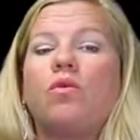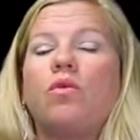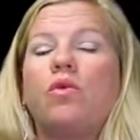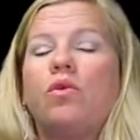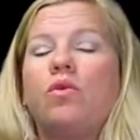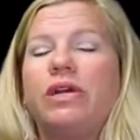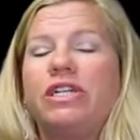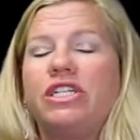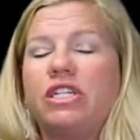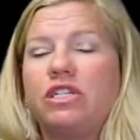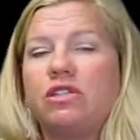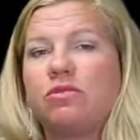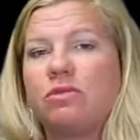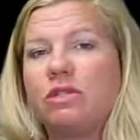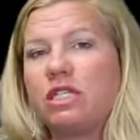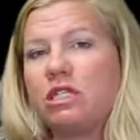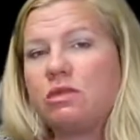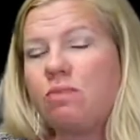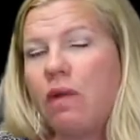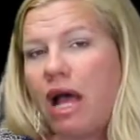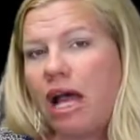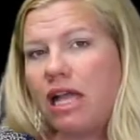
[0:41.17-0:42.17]
which is
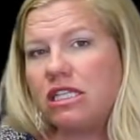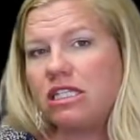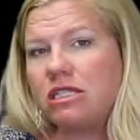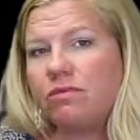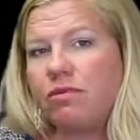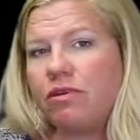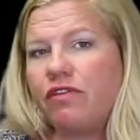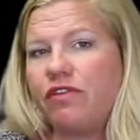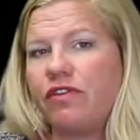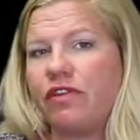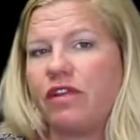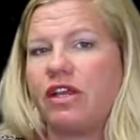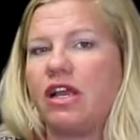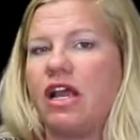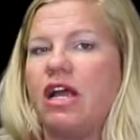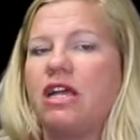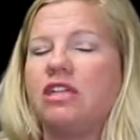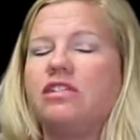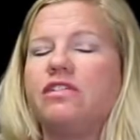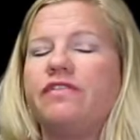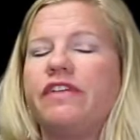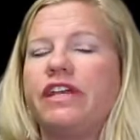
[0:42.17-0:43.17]
responsible for the
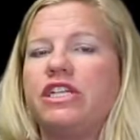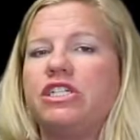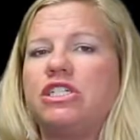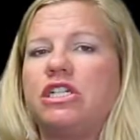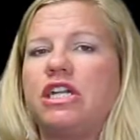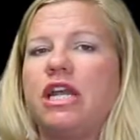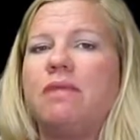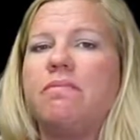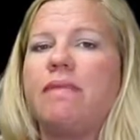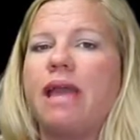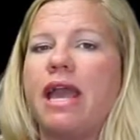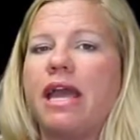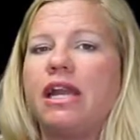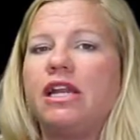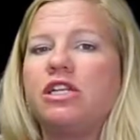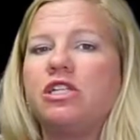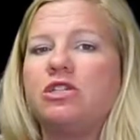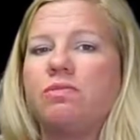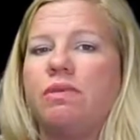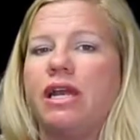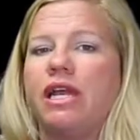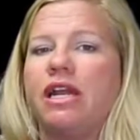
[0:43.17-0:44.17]
conservation and
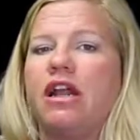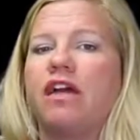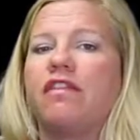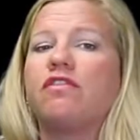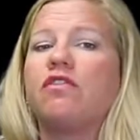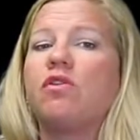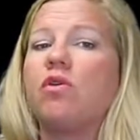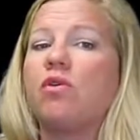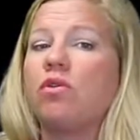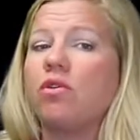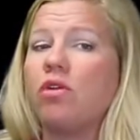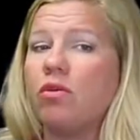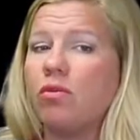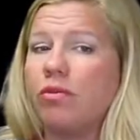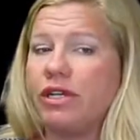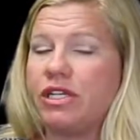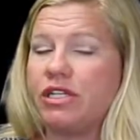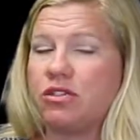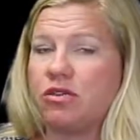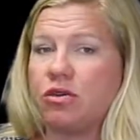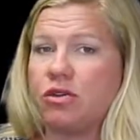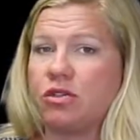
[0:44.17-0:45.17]
management of coral
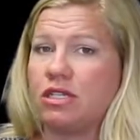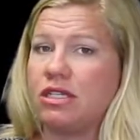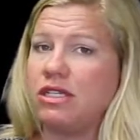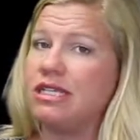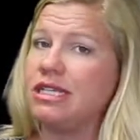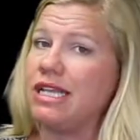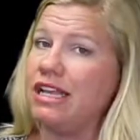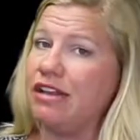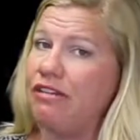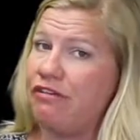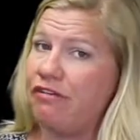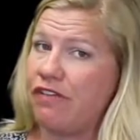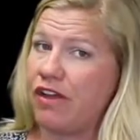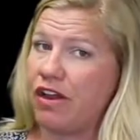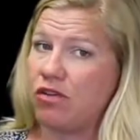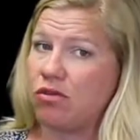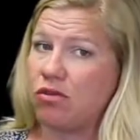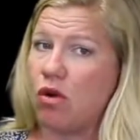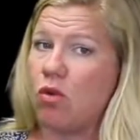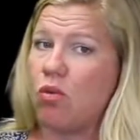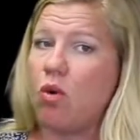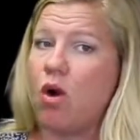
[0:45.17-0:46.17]
resources in
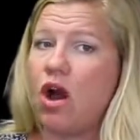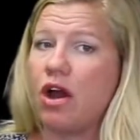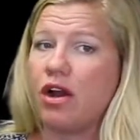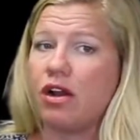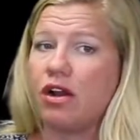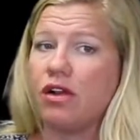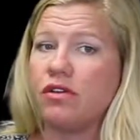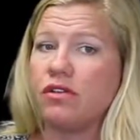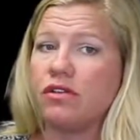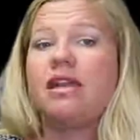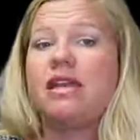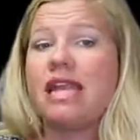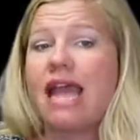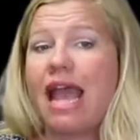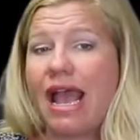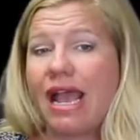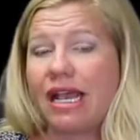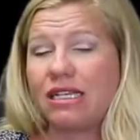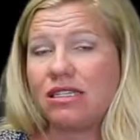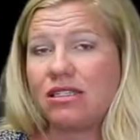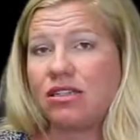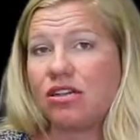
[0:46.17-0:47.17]
federal waters.
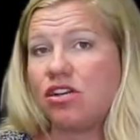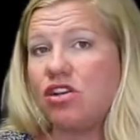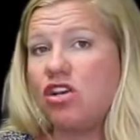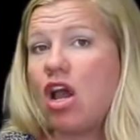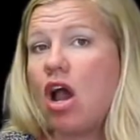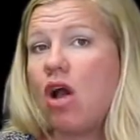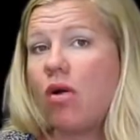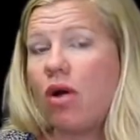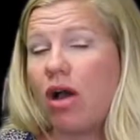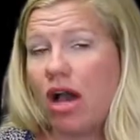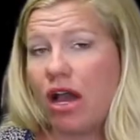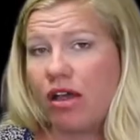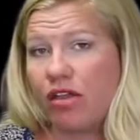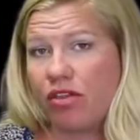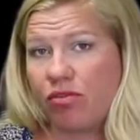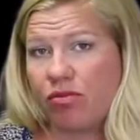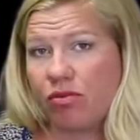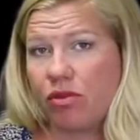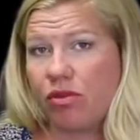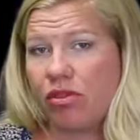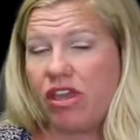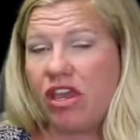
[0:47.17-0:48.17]
Next, NOAA,
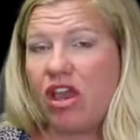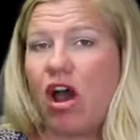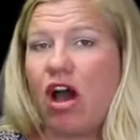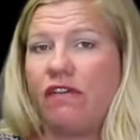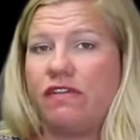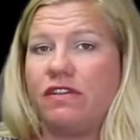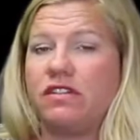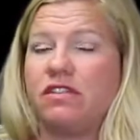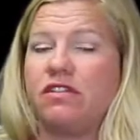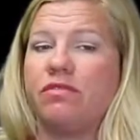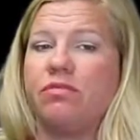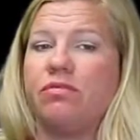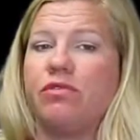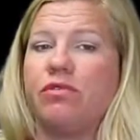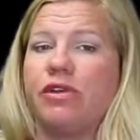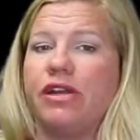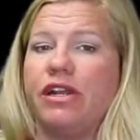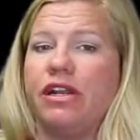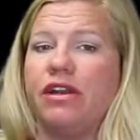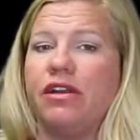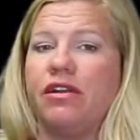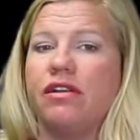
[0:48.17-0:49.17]
through the Office of
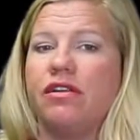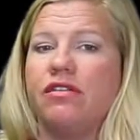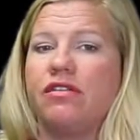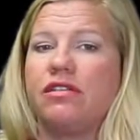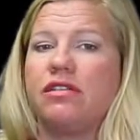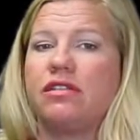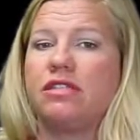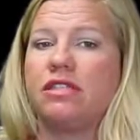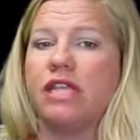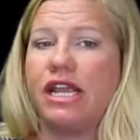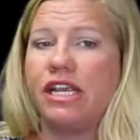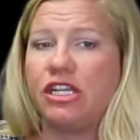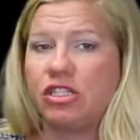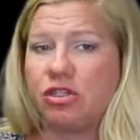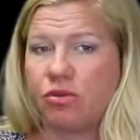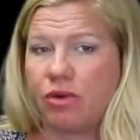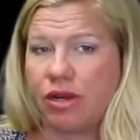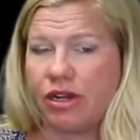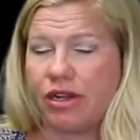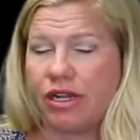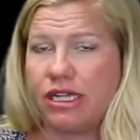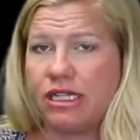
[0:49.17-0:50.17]
Marine
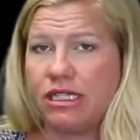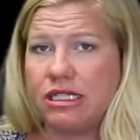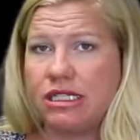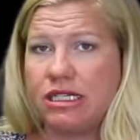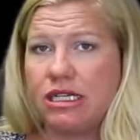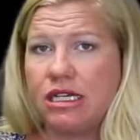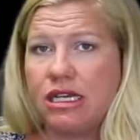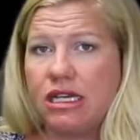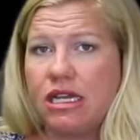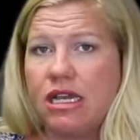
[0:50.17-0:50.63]
Sanctuaries,